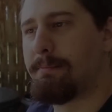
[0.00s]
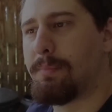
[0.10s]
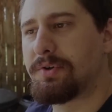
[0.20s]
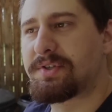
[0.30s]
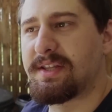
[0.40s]

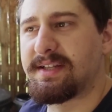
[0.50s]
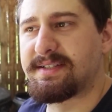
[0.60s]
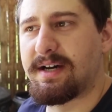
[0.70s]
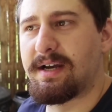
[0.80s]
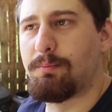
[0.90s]
Most of the
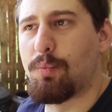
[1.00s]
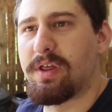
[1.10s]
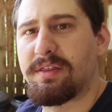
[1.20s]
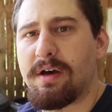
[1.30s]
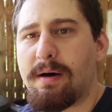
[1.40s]
time
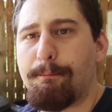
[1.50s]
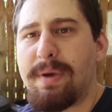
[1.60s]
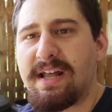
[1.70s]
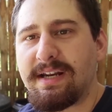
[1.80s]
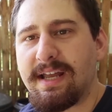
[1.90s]
with
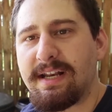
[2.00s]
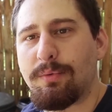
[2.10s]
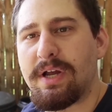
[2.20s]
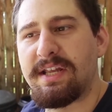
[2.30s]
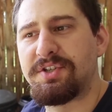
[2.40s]
bedding
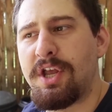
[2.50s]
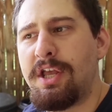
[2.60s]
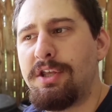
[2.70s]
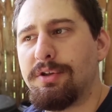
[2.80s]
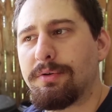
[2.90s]
anyways,
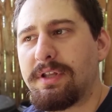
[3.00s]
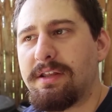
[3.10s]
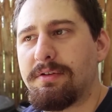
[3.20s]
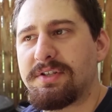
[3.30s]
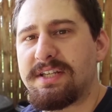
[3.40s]
you'll
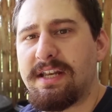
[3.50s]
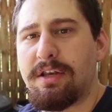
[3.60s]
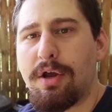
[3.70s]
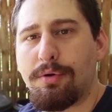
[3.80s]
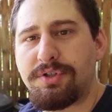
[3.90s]
either see
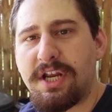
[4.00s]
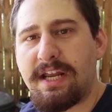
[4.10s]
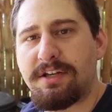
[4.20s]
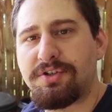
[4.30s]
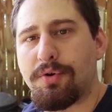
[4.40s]
no
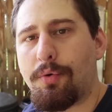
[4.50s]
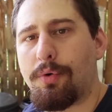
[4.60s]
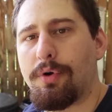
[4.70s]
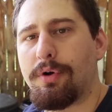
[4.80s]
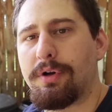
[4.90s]
change
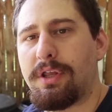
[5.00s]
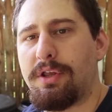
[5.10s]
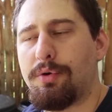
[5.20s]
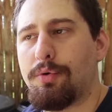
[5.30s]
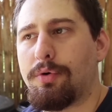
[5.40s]
or
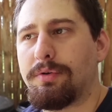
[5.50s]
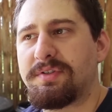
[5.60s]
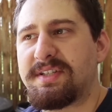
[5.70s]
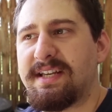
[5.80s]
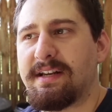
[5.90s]
you'll
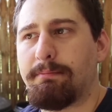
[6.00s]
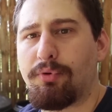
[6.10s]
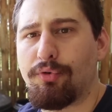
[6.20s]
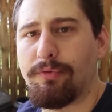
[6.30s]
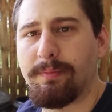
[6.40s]
see an
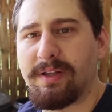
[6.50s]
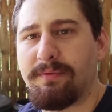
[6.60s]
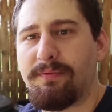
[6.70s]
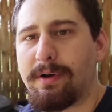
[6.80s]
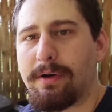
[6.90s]
improvement.
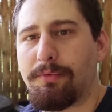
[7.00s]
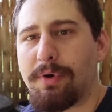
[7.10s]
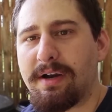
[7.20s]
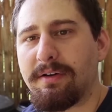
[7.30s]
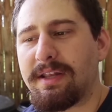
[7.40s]
Very
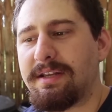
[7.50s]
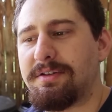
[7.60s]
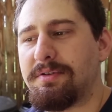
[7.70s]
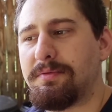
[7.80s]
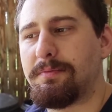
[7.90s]
rarely
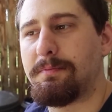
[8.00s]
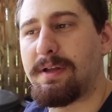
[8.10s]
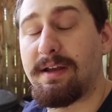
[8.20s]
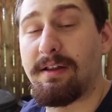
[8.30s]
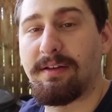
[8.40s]
do you,
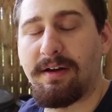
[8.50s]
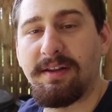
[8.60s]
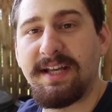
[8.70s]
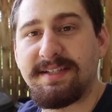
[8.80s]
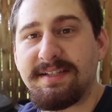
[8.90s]

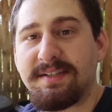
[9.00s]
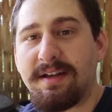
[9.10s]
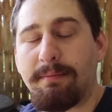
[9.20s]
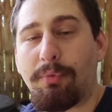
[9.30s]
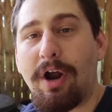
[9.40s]
unless it's
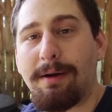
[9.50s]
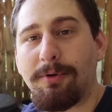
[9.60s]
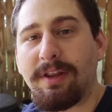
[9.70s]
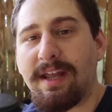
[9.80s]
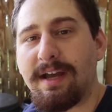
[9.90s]
done
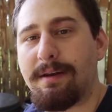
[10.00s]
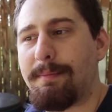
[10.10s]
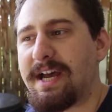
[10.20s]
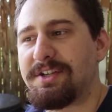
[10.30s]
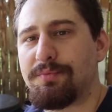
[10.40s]
improperly, I'd
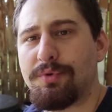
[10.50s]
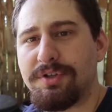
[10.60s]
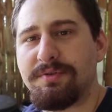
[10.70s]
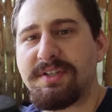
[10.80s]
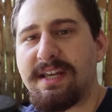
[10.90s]
imagine, would
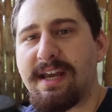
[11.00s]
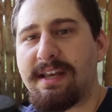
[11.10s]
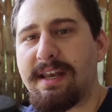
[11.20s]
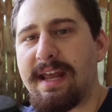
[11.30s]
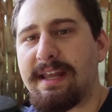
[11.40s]
you see a
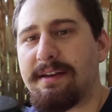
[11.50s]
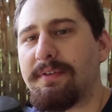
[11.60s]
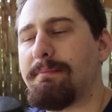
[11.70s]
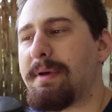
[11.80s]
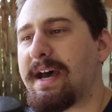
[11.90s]
negative
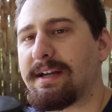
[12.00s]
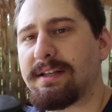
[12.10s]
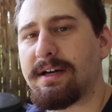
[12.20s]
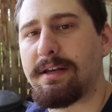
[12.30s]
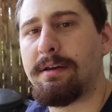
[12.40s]
impact
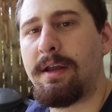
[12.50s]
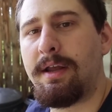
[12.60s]
on